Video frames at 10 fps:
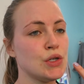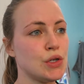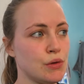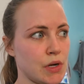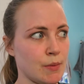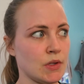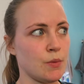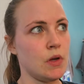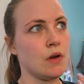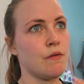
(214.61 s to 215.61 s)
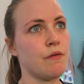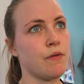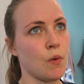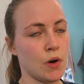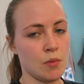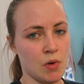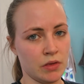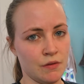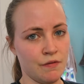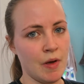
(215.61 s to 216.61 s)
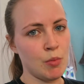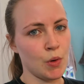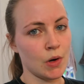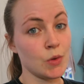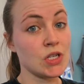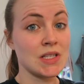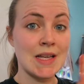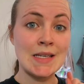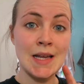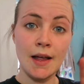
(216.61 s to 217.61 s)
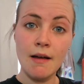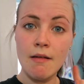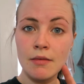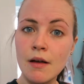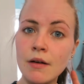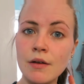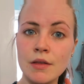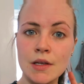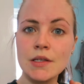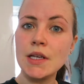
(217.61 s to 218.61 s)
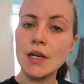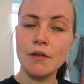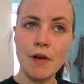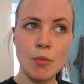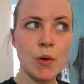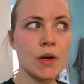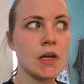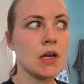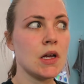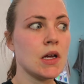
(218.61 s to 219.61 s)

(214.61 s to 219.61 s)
two times a week for the month of February, which is a day longer this year. February